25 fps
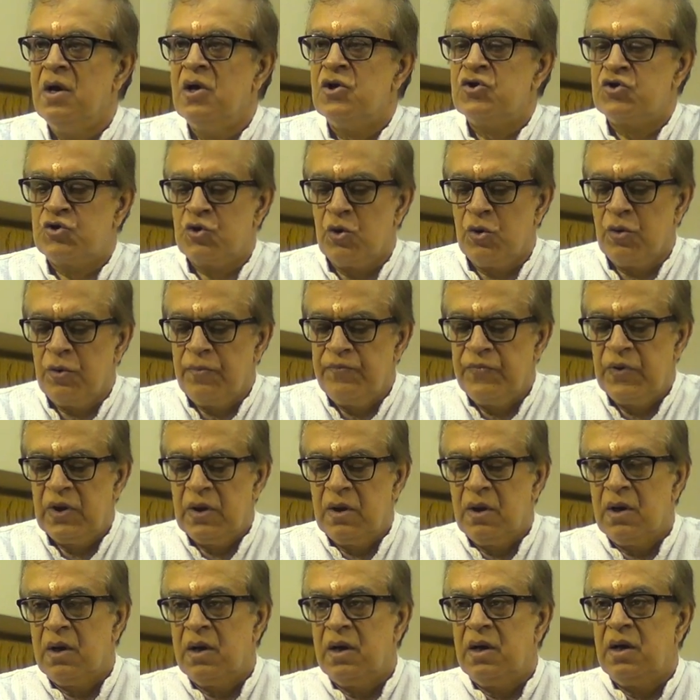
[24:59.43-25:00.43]
So
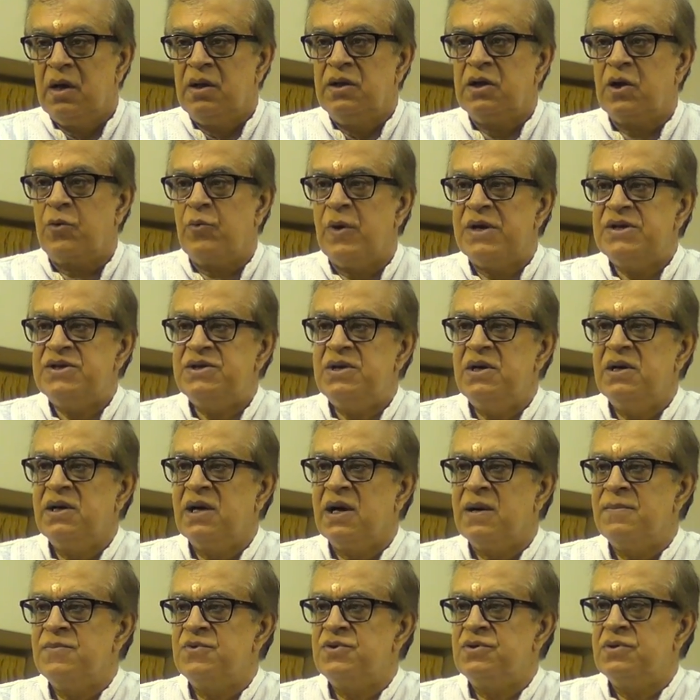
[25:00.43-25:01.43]
the question
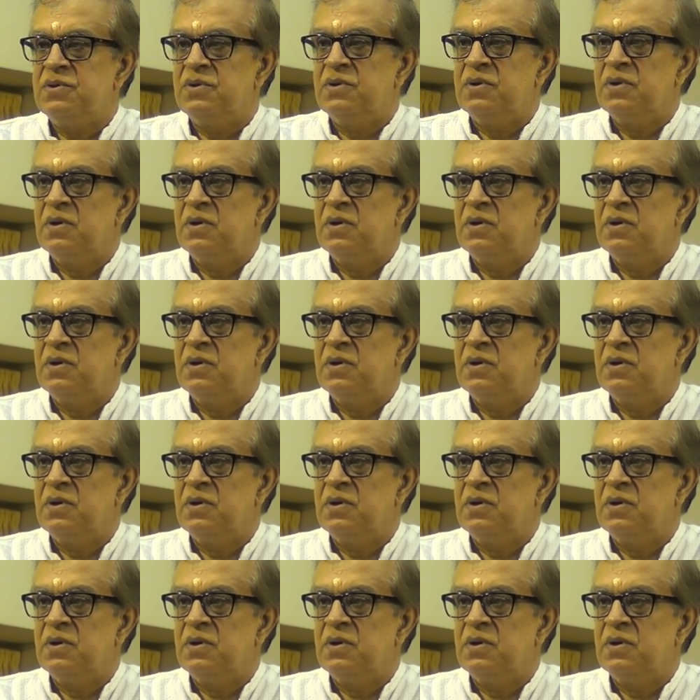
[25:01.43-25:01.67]
comes,